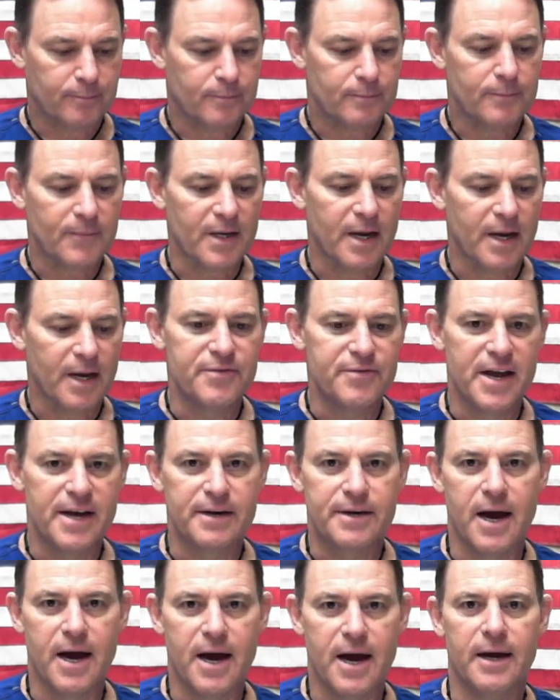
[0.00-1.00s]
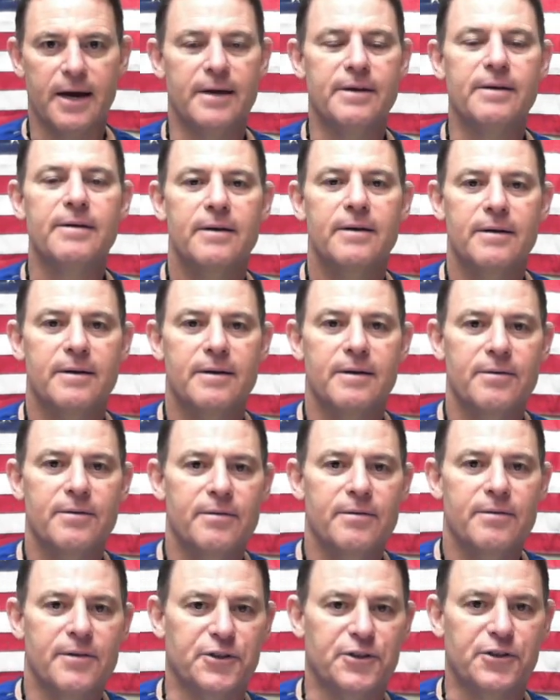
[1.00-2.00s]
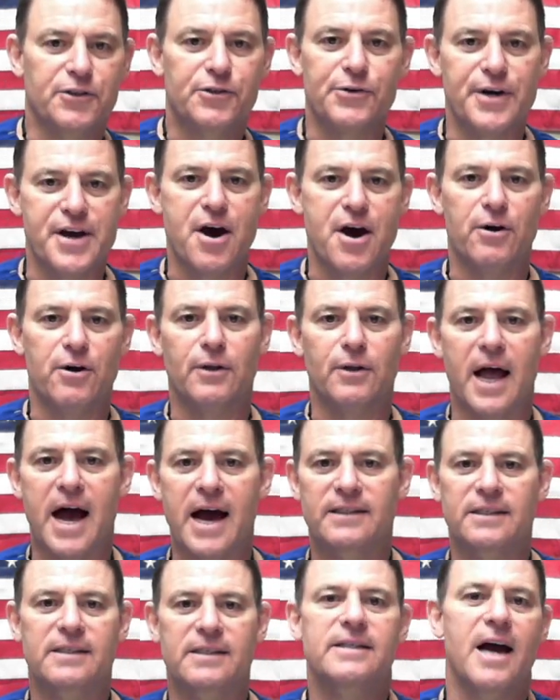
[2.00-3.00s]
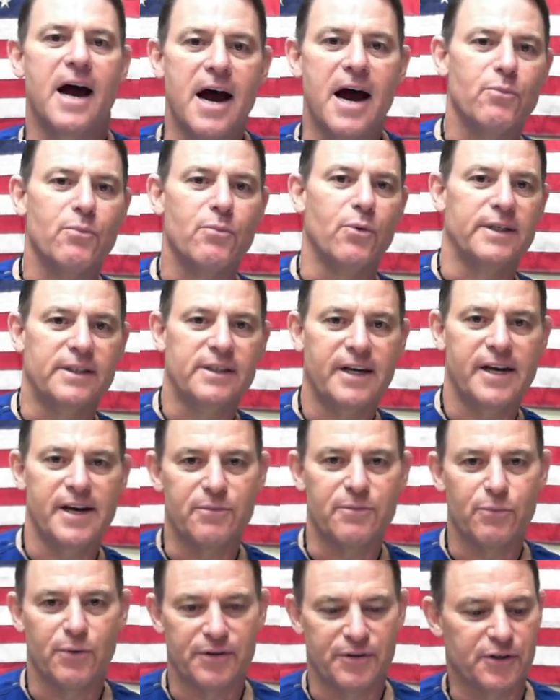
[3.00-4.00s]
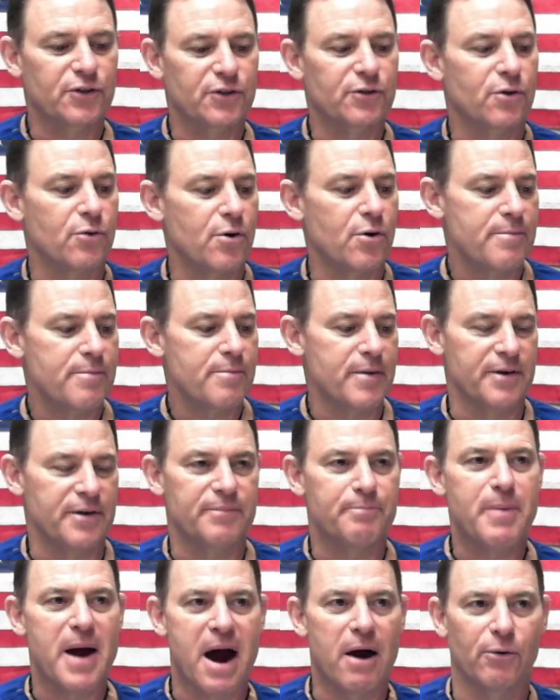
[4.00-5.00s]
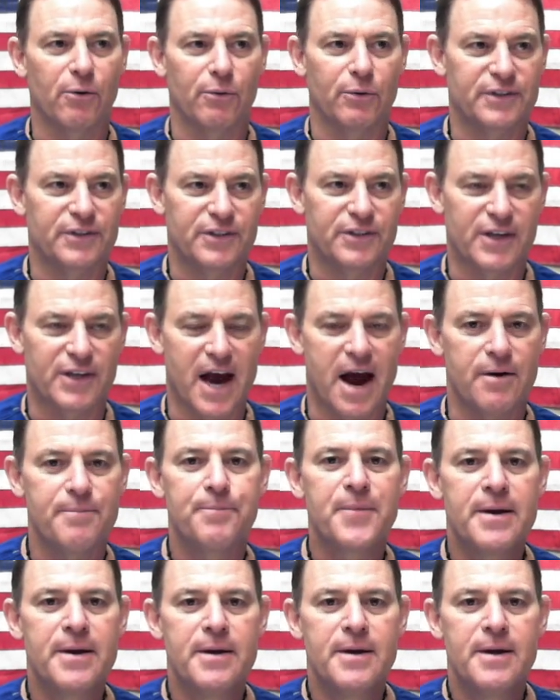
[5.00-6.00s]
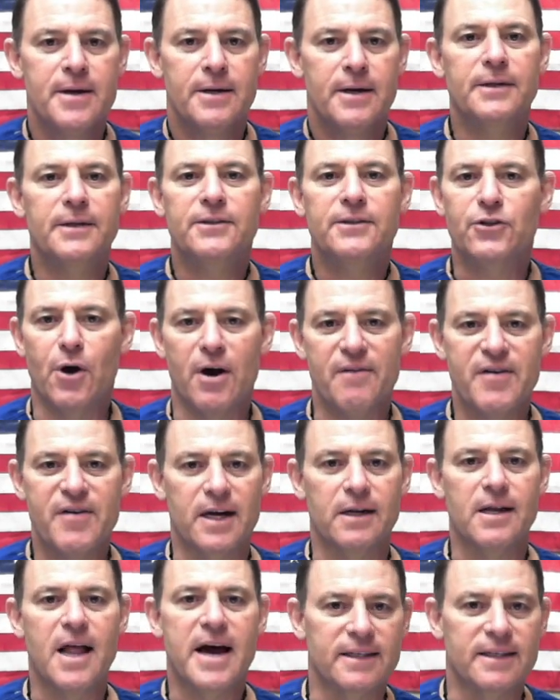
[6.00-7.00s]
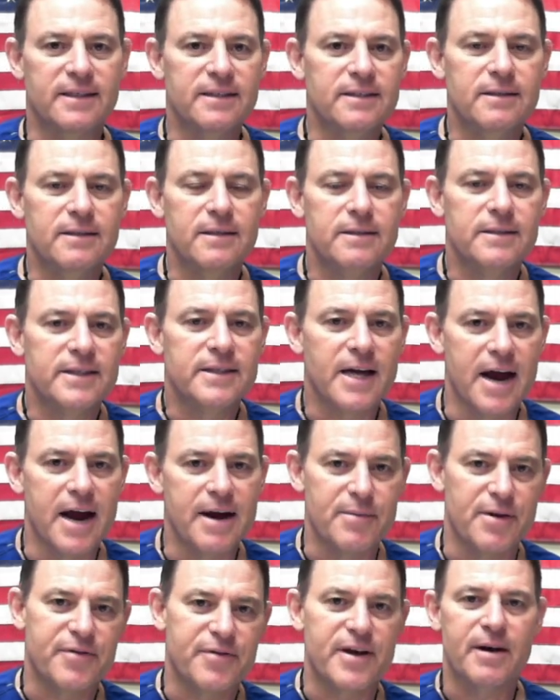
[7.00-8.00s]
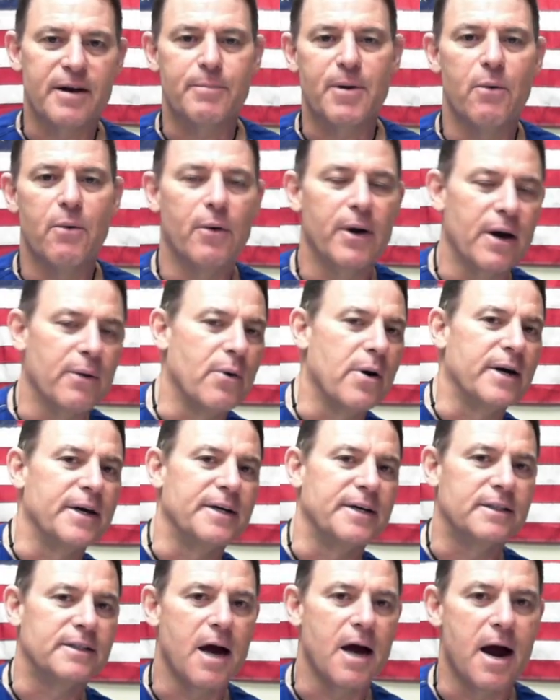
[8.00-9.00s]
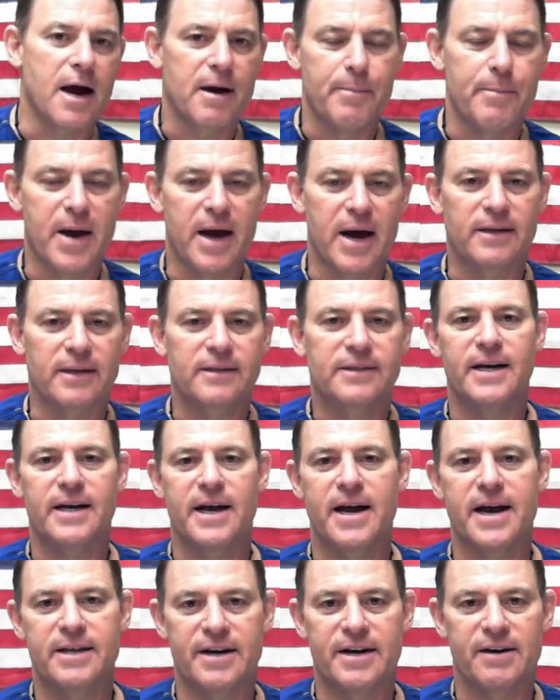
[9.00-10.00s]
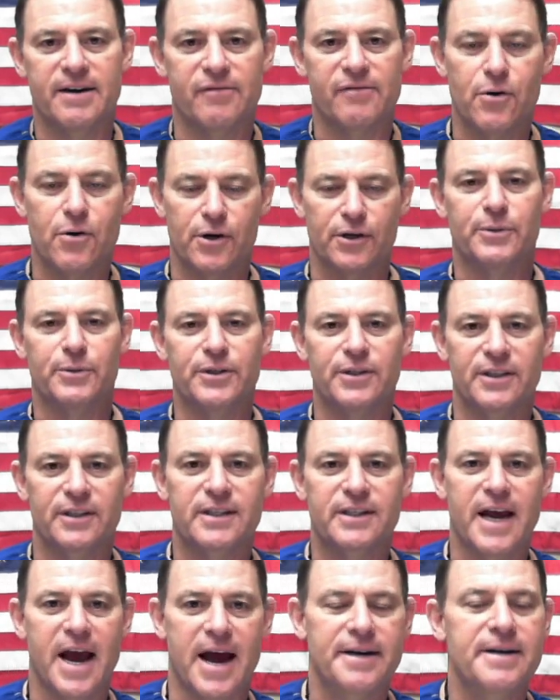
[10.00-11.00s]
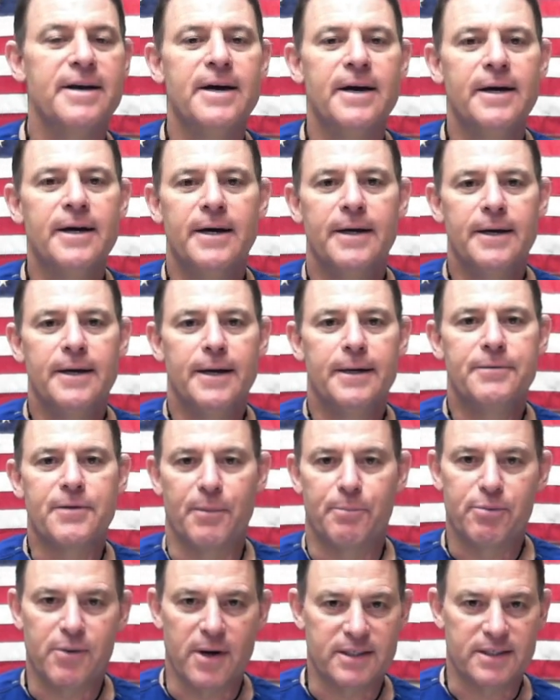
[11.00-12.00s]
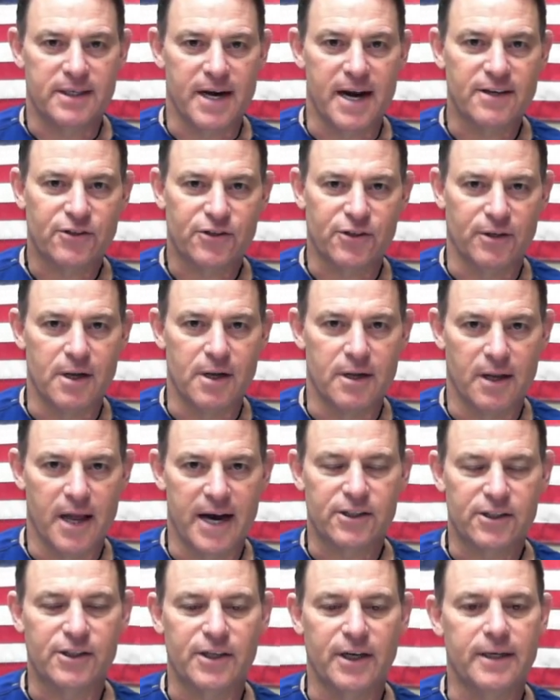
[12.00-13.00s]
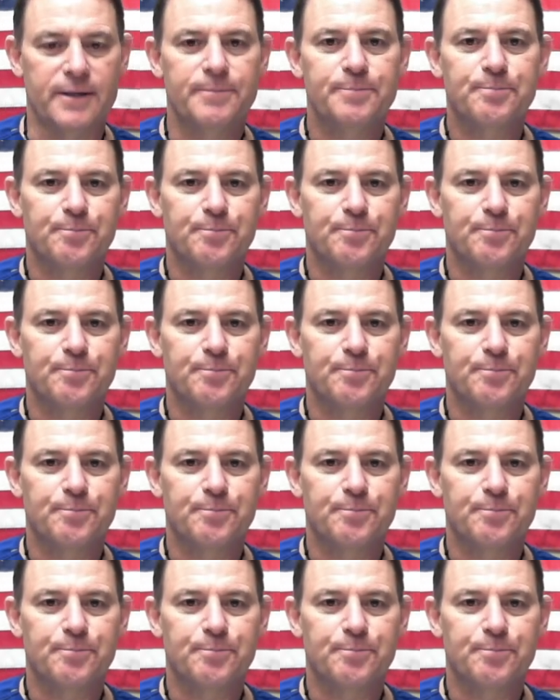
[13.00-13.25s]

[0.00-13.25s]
and then the studio last time was hit with a storm and the power was out. So I've had a lot of time to think about what I wanted to talk about today. And then, of course, we just had the presidential election.